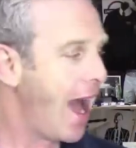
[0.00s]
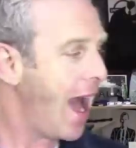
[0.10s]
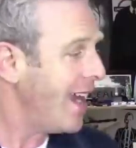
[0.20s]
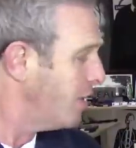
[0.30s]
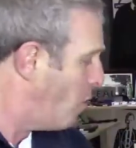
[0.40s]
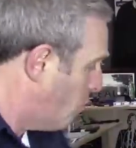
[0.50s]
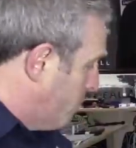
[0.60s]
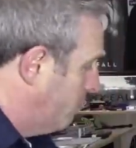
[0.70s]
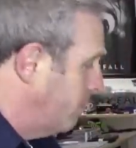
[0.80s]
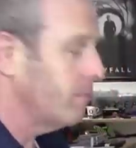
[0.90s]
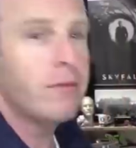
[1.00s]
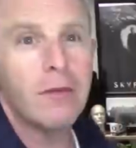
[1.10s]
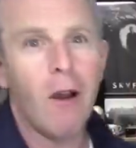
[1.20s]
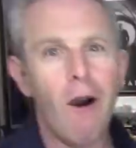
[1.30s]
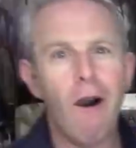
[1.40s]

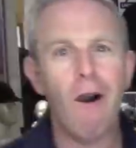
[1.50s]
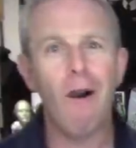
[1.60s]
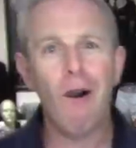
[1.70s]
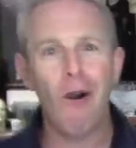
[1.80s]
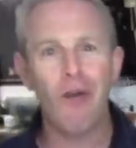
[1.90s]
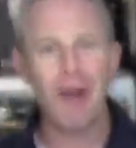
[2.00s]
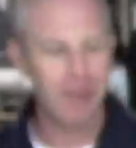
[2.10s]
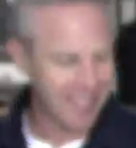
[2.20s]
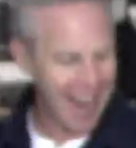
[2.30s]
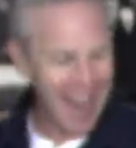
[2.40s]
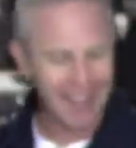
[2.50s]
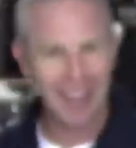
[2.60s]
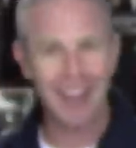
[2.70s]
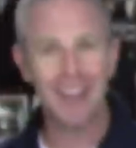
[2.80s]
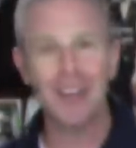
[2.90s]
Oh, that was
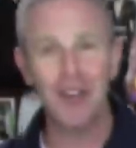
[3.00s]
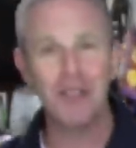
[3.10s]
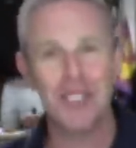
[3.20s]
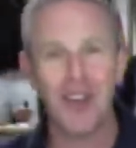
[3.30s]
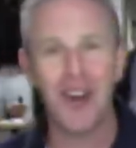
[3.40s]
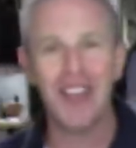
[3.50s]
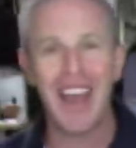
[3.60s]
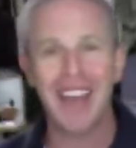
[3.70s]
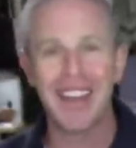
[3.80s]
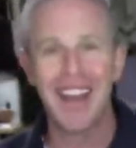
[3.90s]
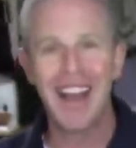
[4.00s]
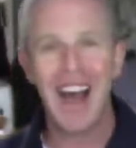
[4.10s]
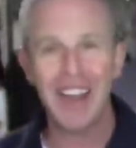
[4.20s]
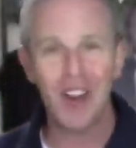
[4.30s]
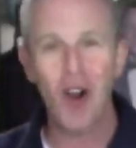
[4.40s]
cat-like. You saw that.
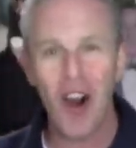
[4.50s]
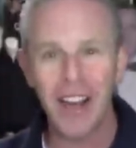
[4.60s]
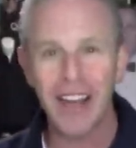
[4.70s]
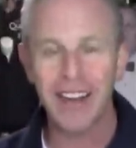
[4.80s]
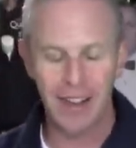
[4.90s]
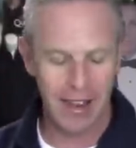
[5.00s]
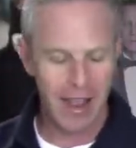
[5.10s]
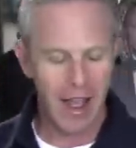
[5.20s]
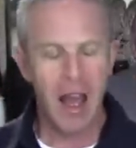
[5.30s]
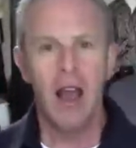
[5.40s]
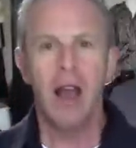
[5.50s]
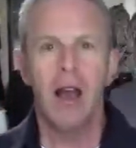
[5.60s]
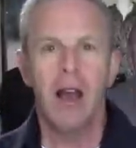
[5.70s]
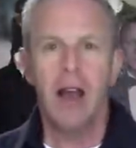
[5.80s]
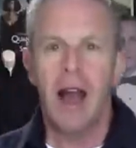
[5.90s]
I caught it.
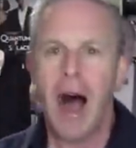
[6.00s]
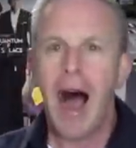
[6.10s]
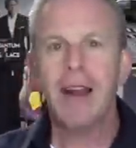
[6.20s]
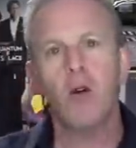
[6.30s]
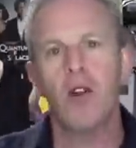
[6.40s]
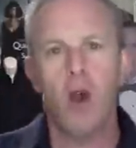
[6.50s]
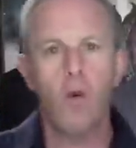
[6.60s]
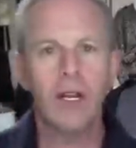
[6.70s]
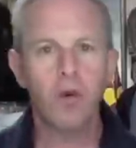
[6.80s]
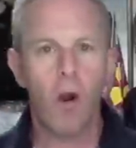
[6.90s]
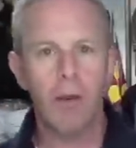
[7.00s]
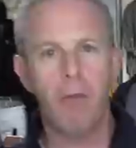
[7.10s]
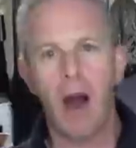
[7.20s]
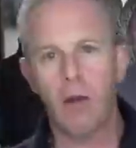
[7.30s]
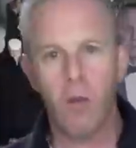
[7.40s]
I don't know which one
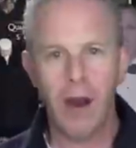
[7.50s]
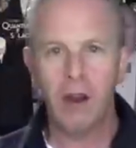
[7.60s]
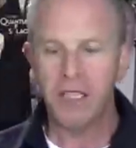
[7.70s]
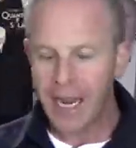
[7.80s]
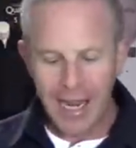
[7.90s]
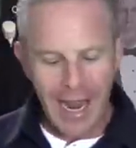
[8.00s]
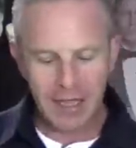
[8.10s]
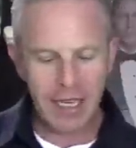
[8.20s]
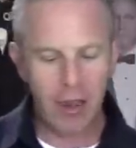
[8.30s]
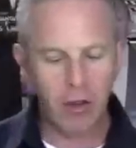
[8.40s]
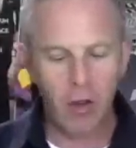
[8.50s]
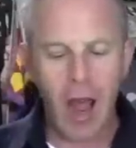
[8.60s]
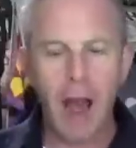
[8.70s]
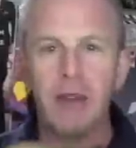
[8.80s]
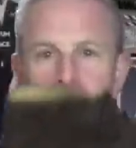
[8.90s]
Bond wears. I can't tell you.
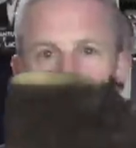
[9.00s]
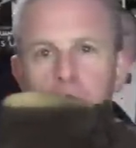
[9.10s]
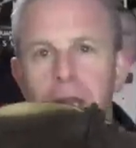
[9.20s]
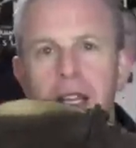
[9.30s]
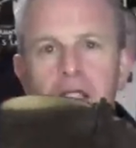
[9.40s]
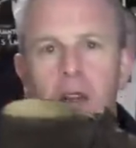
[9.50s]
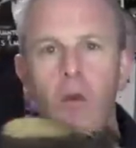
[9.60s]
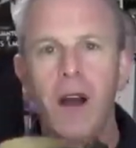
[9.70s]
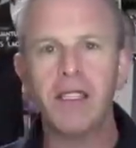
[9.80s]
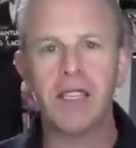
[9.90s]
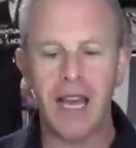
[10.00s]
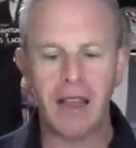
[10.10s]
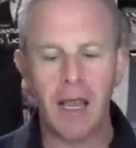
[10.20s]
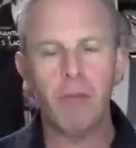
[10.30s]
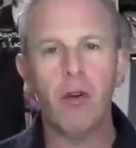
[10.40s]
I'm assuming it's the ones that
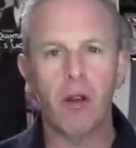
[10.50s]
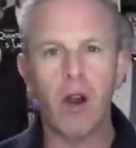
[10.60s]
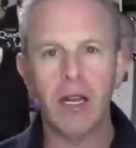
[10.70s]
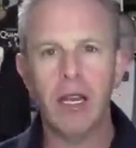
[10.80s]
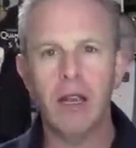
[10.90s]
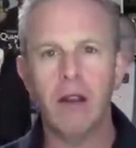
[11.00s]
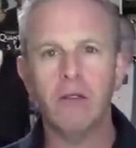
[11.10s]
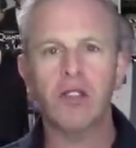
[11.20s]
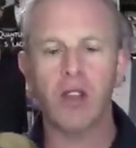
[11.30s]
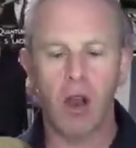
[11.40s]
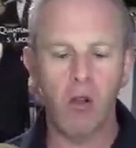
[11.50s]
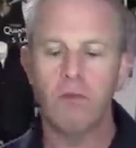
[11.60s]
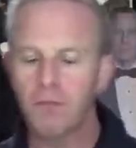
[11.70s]
they put on here. So